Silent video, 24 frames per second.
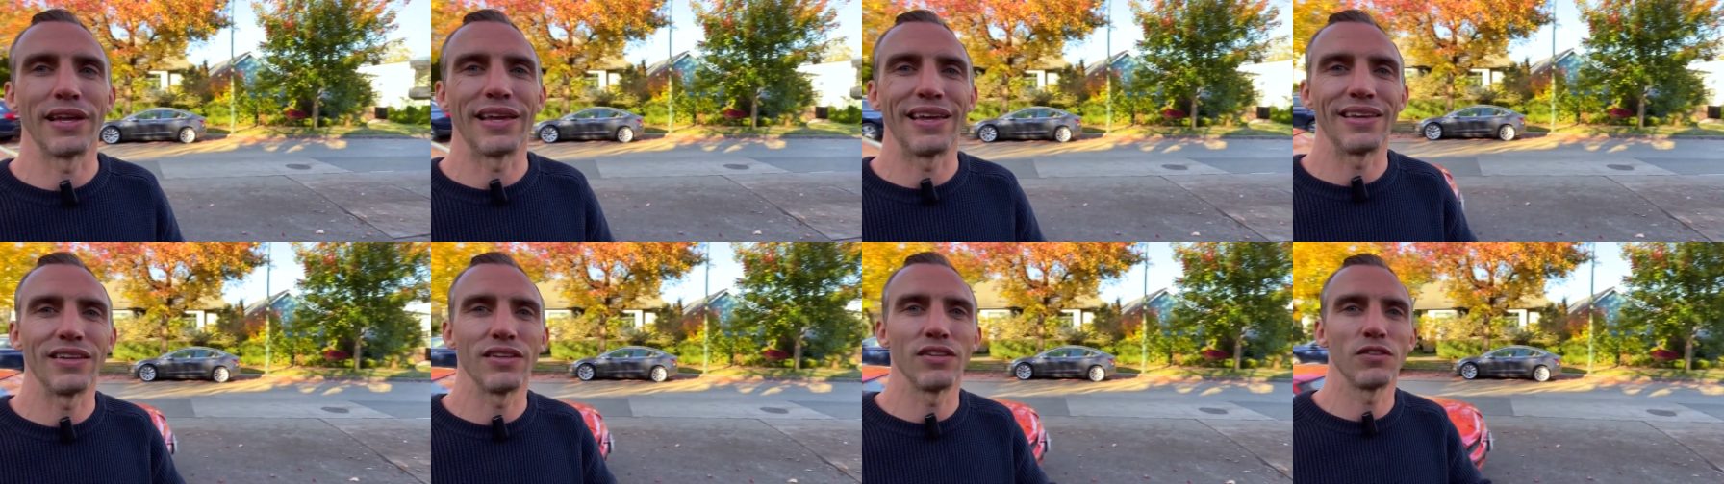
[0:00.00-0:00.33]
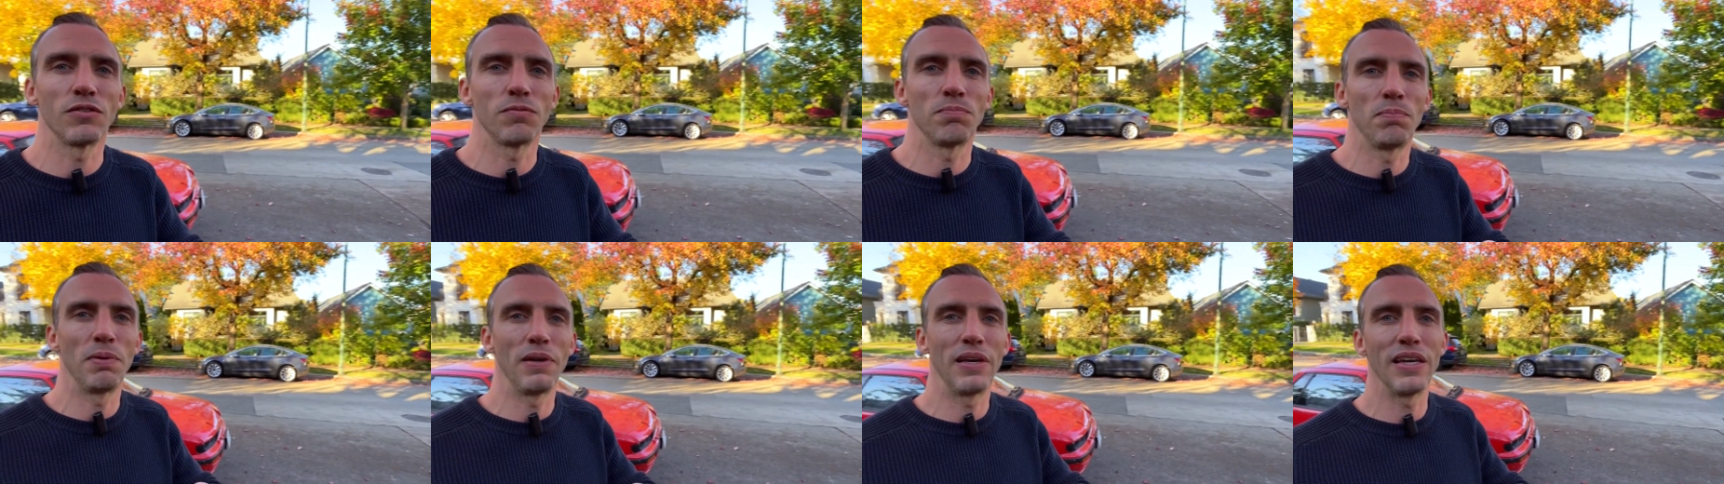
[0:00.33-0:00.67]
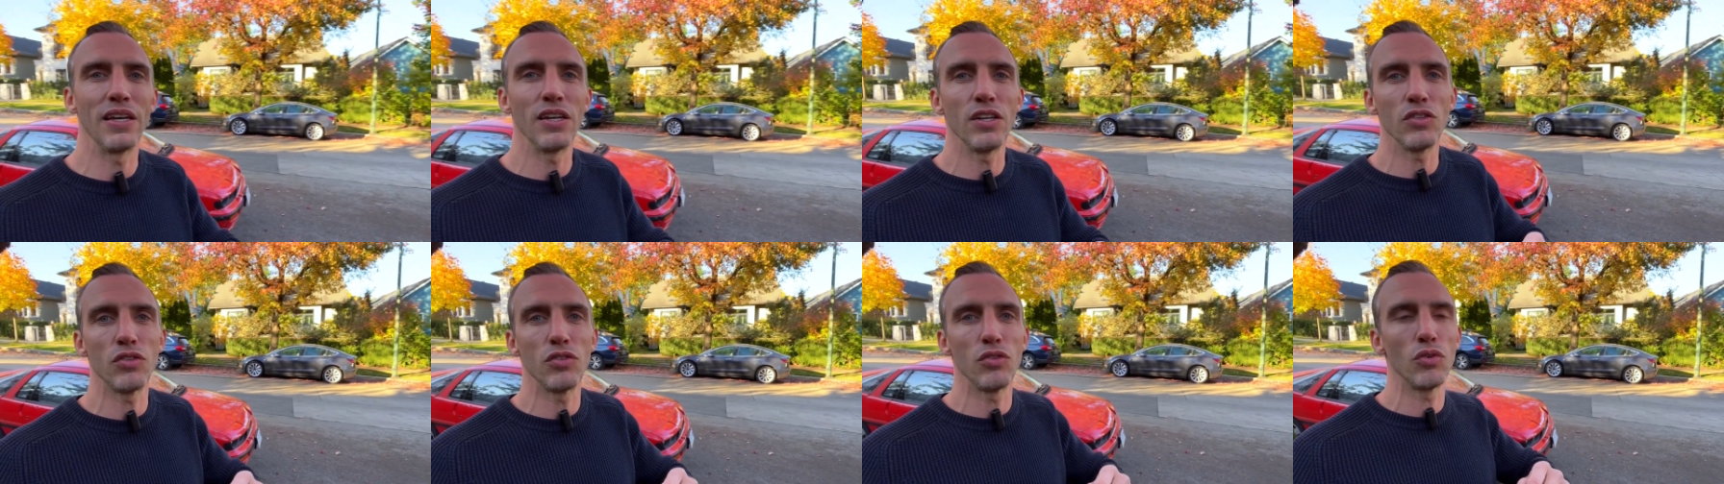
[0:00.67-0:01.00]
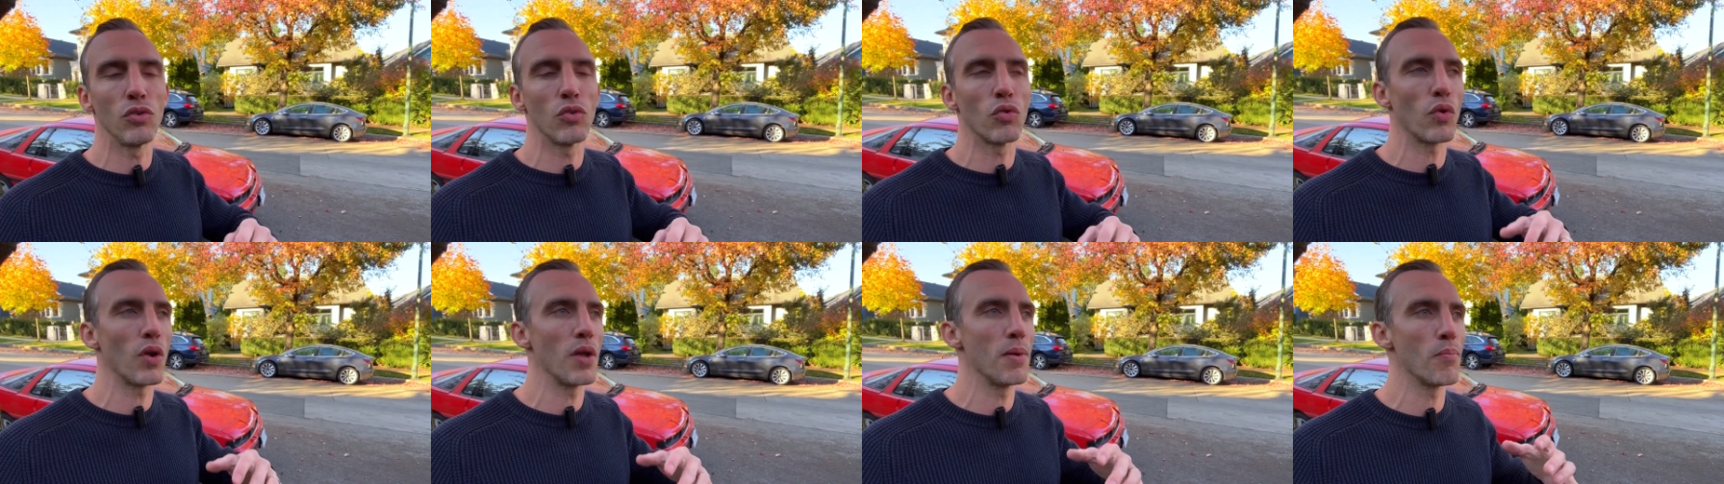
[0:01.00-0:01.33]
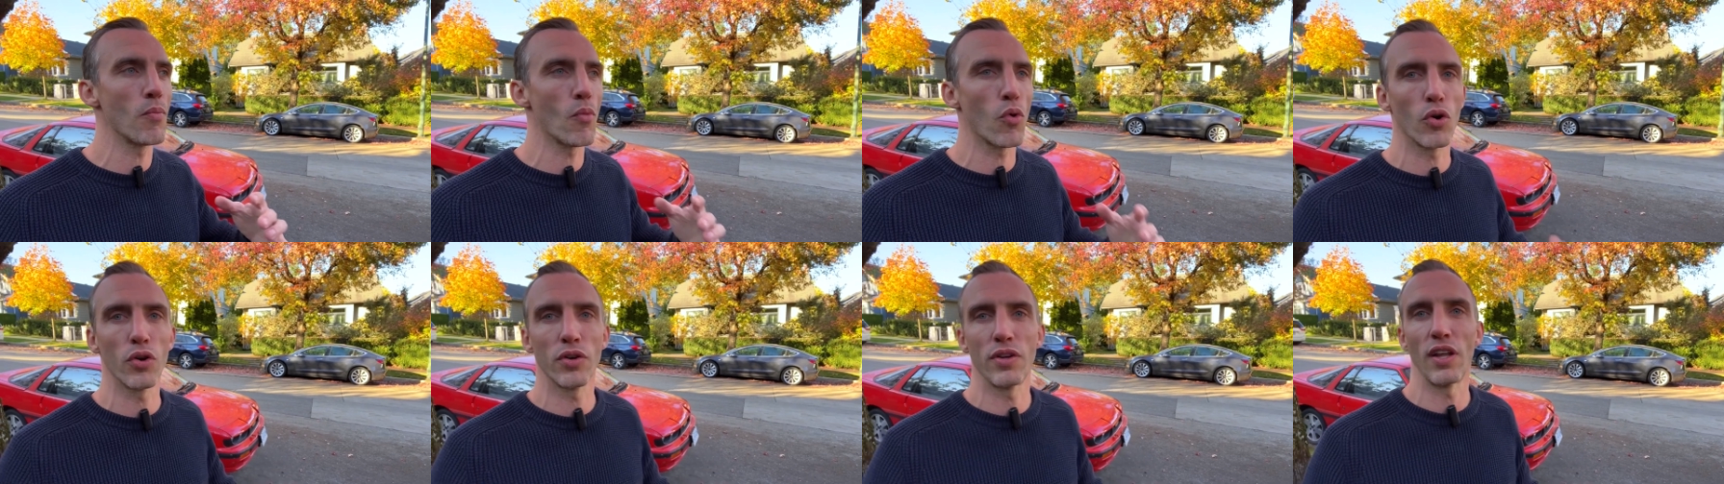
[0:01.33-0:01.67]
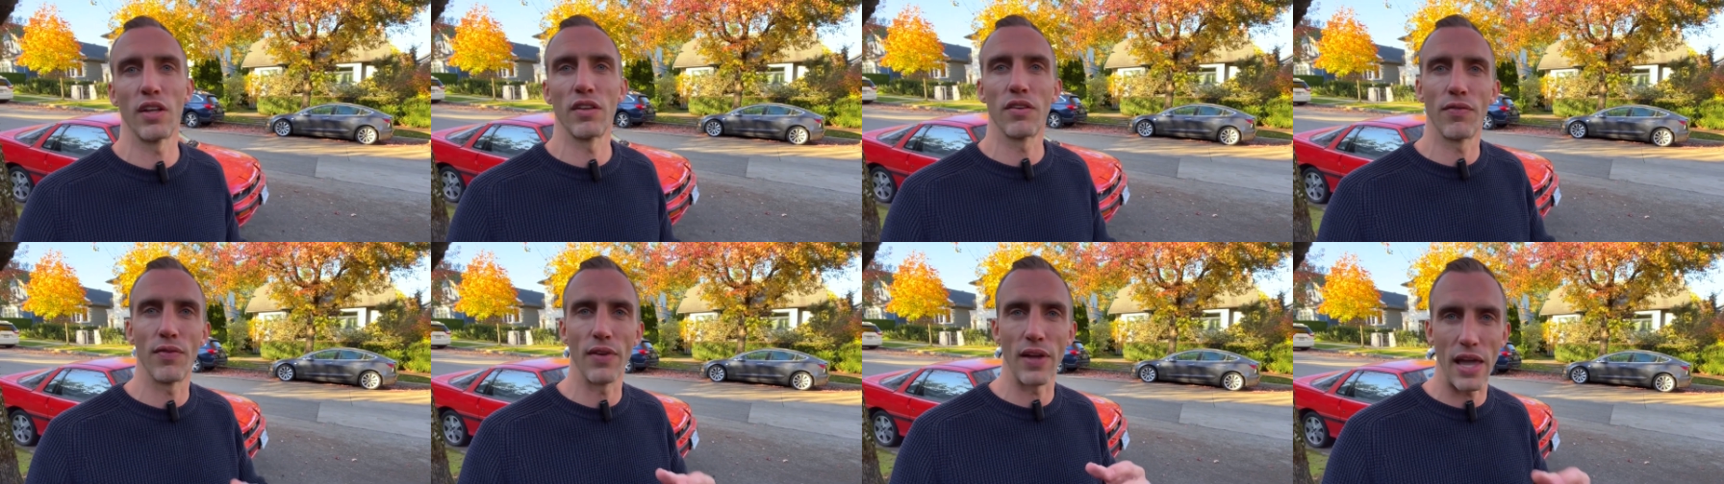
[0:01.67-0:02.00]
is beginning to create more
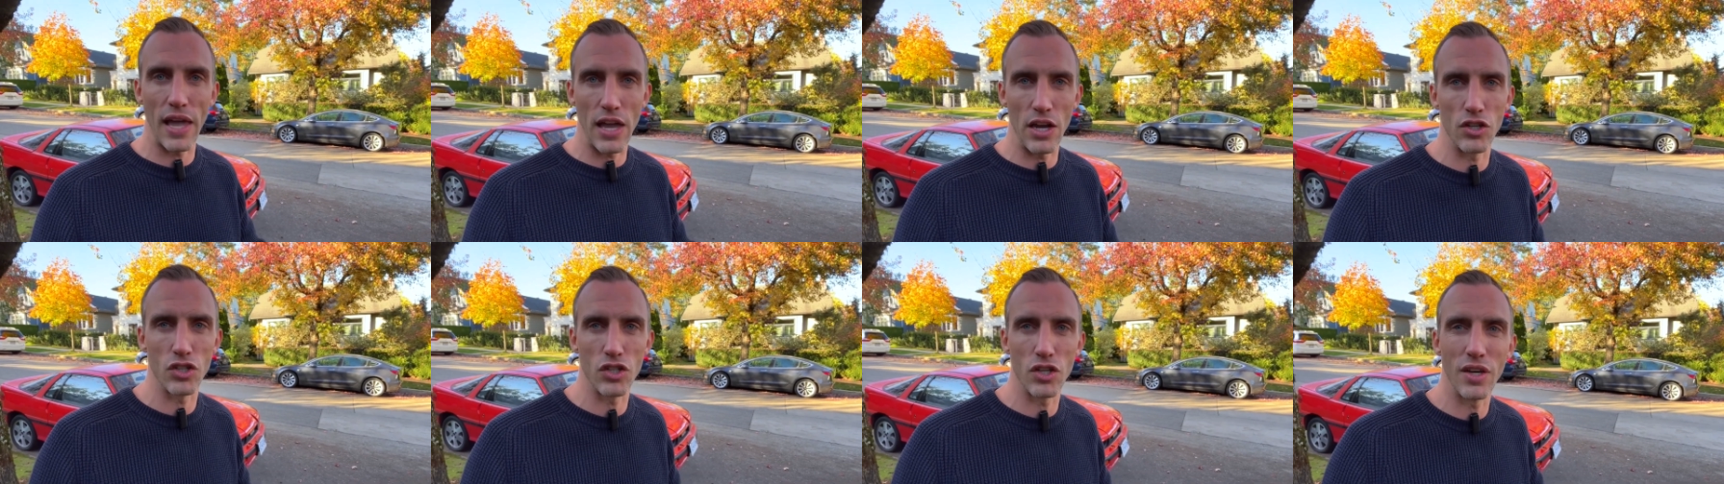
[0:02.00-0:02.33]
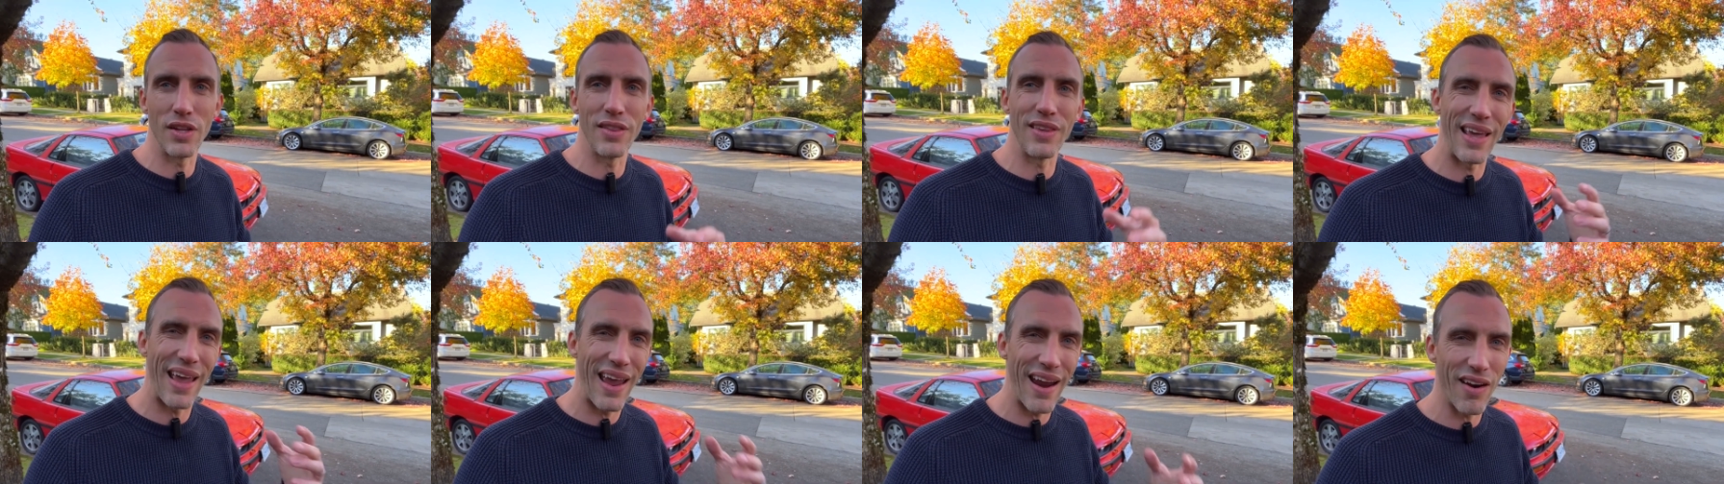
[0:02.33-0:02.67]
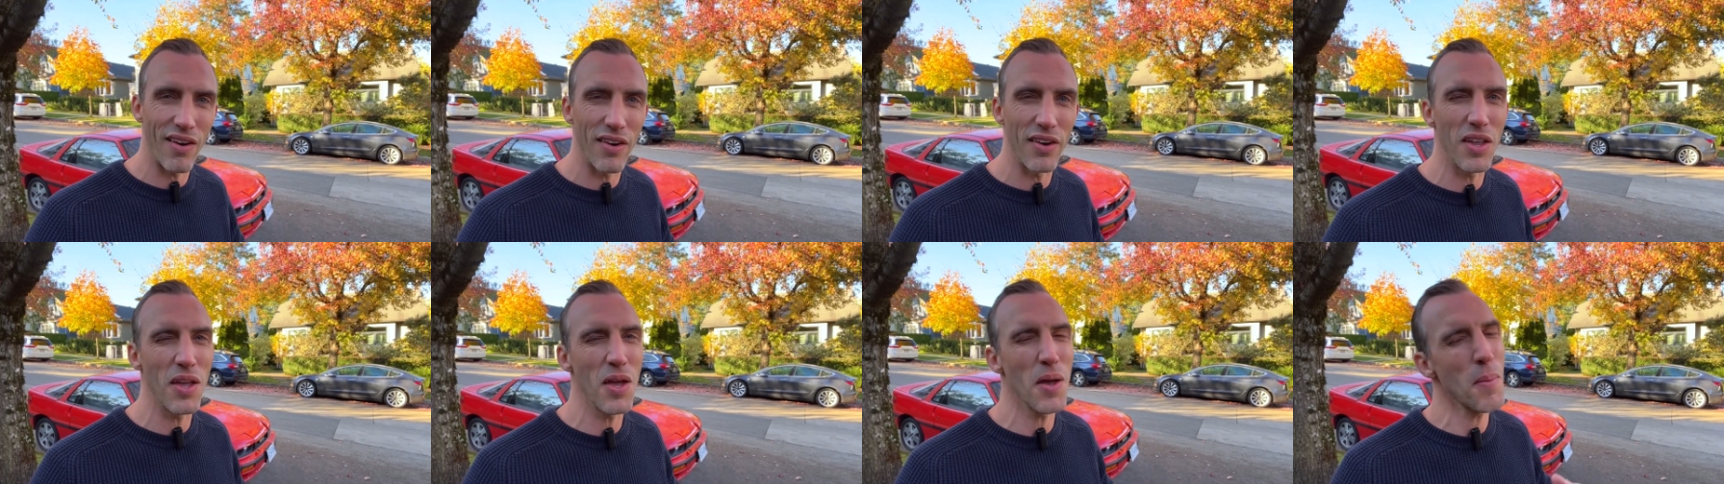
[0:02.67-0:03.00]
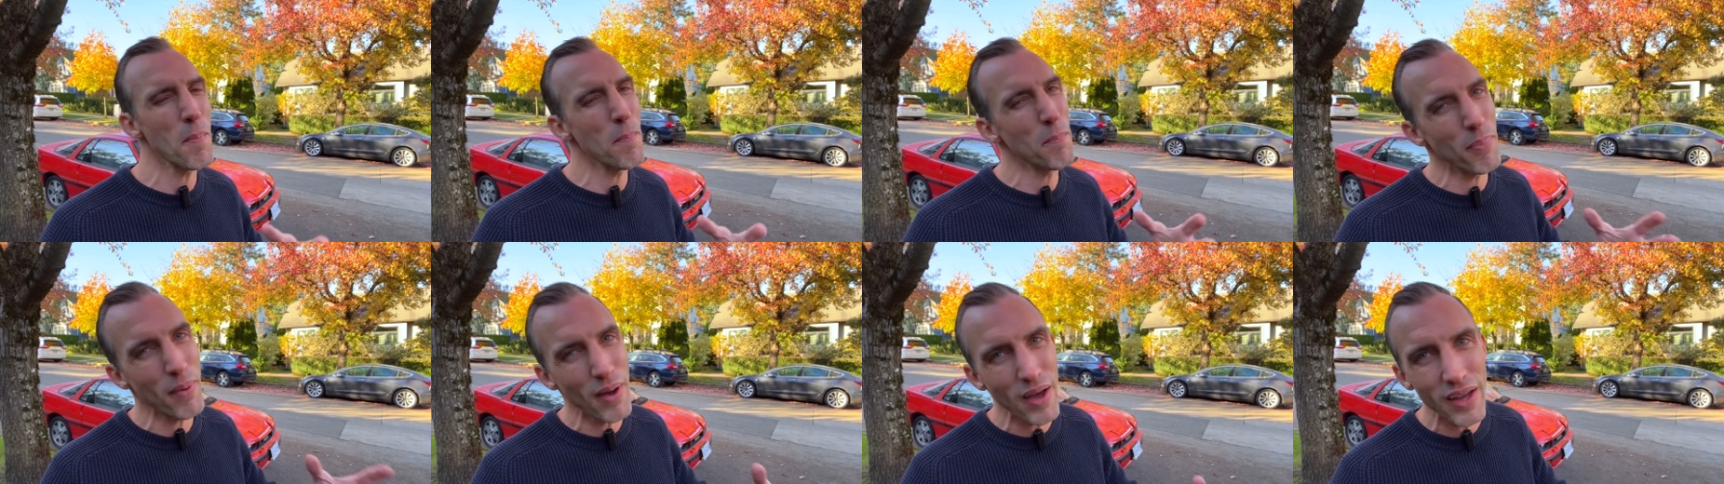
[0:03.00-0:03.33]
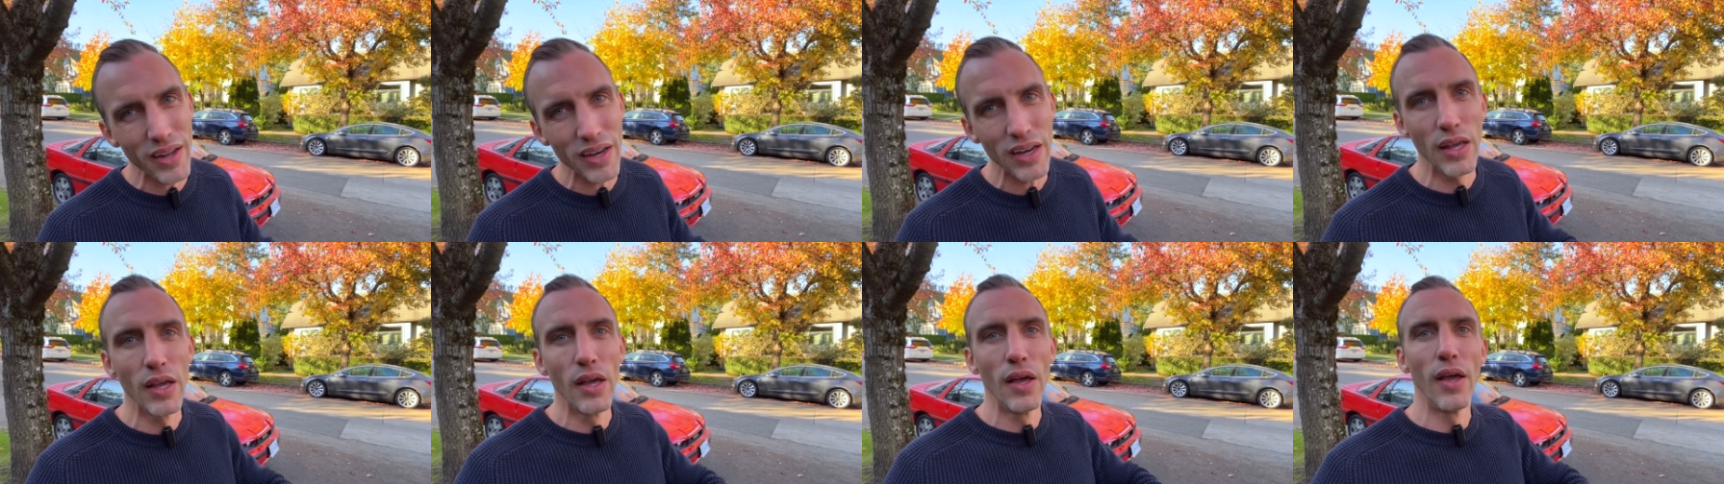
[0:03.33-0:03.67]
densification in the area, but